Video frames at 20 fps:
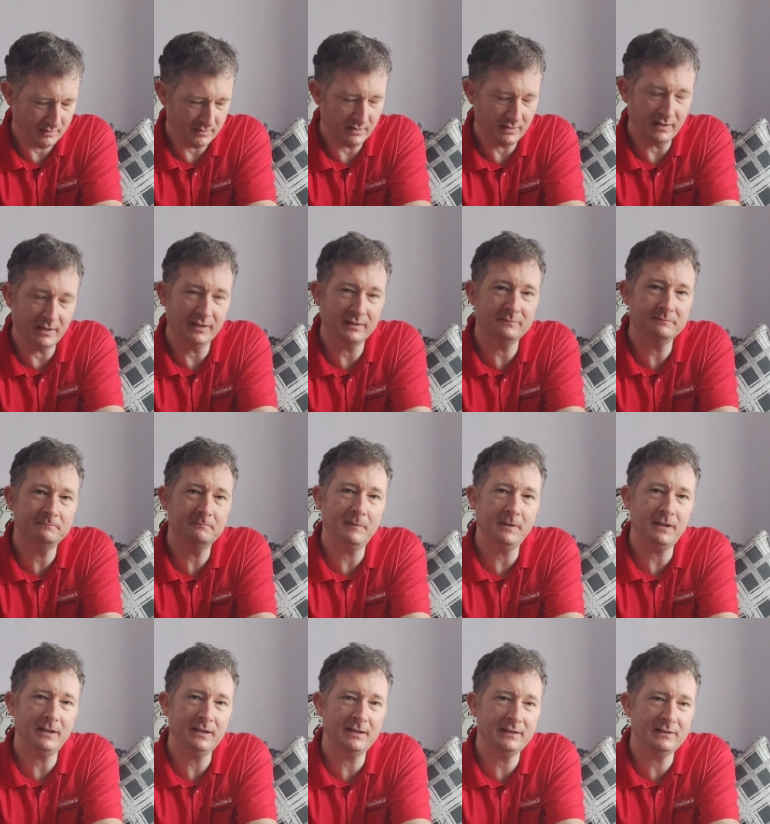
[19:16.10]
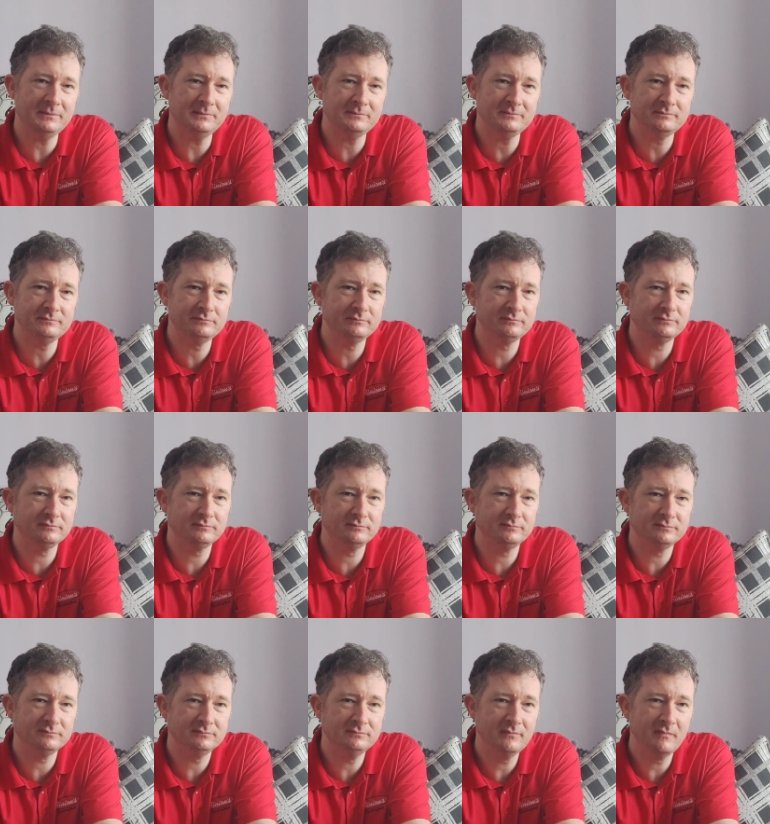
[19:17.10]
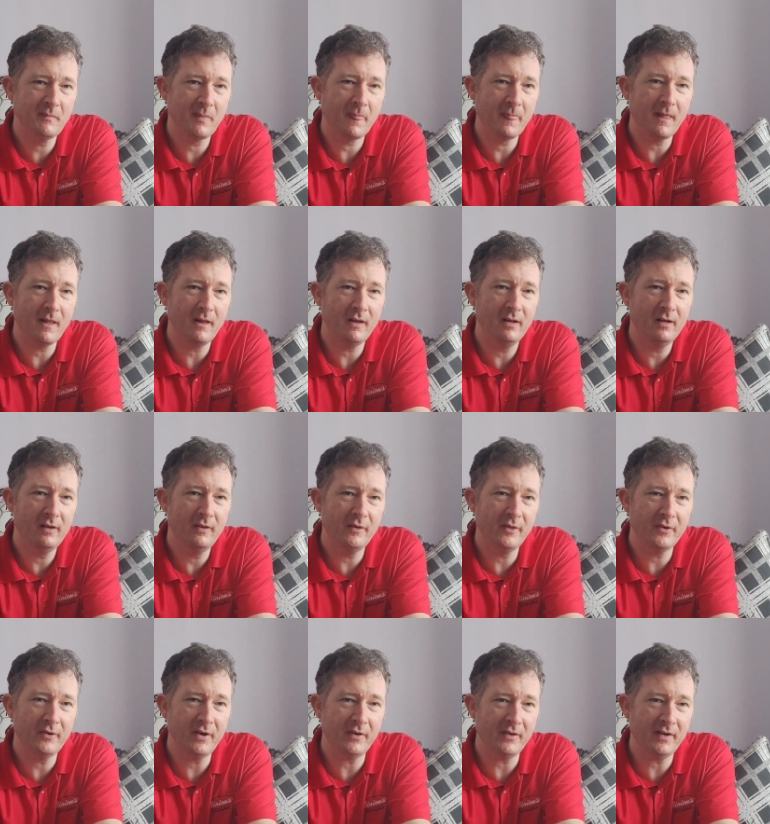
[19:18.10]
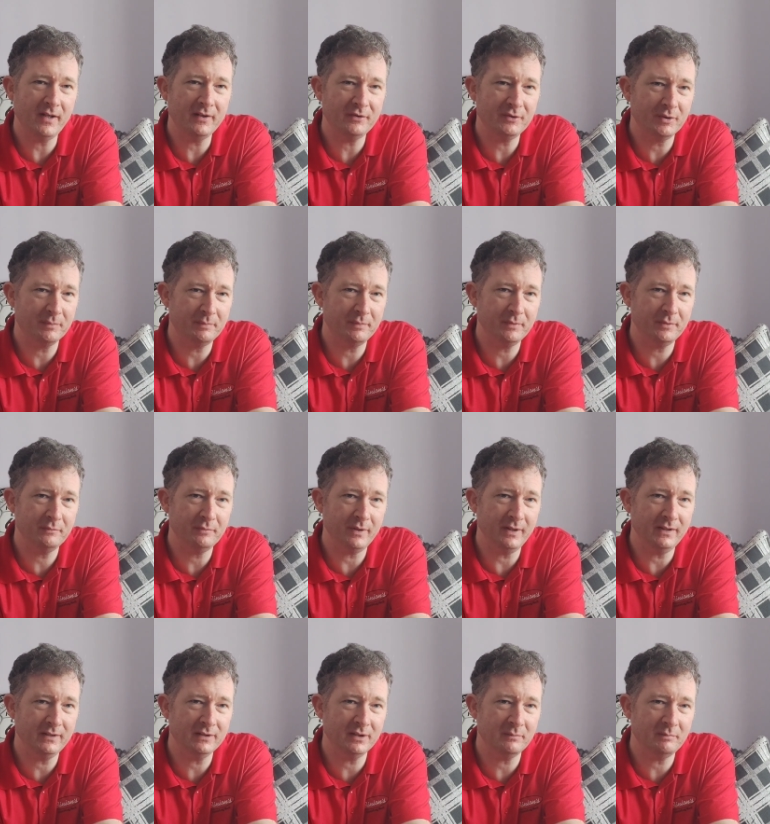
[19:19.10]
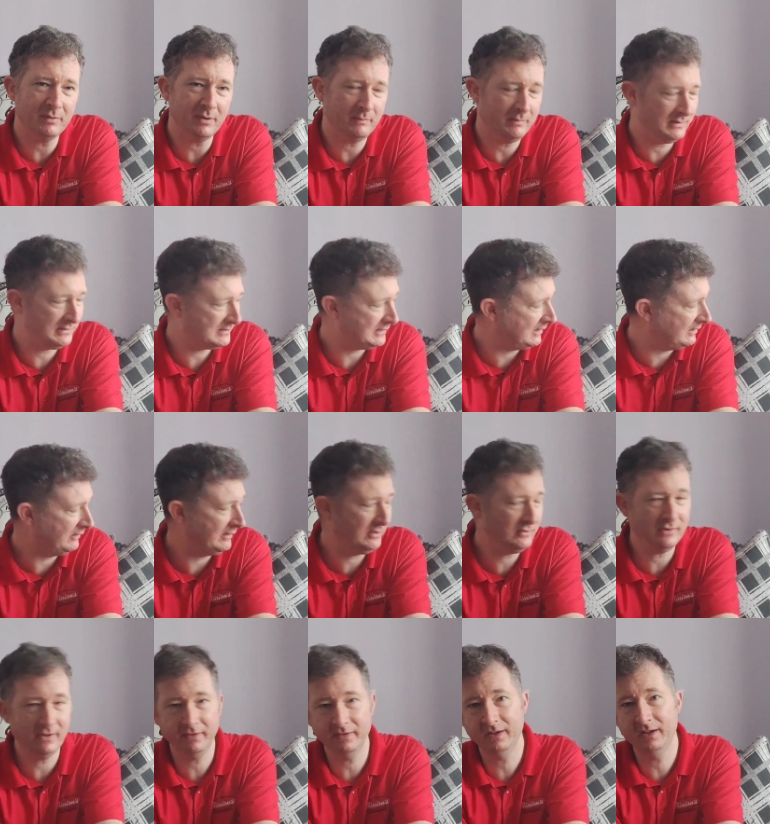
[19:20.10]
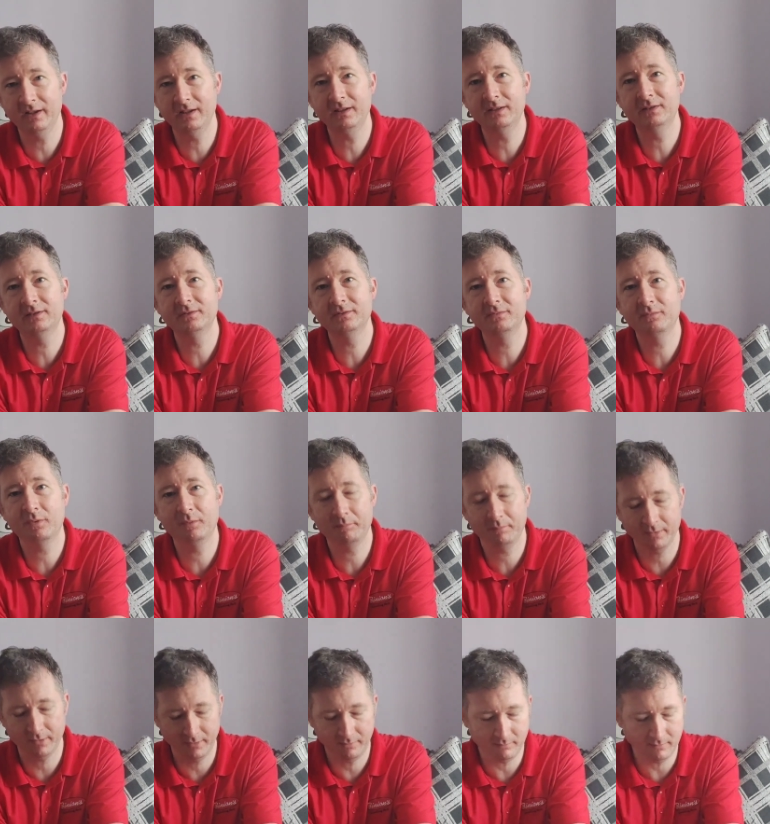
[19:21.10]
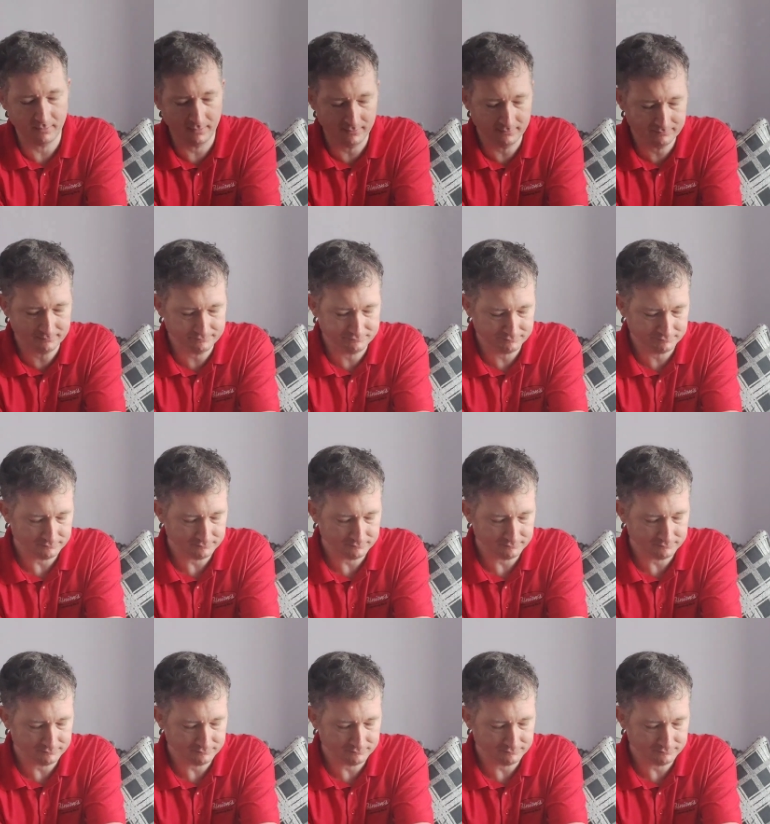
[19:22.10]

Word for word: So yeah, um, throughout the next couple of weeks, I'll probably slowly drink these one by one.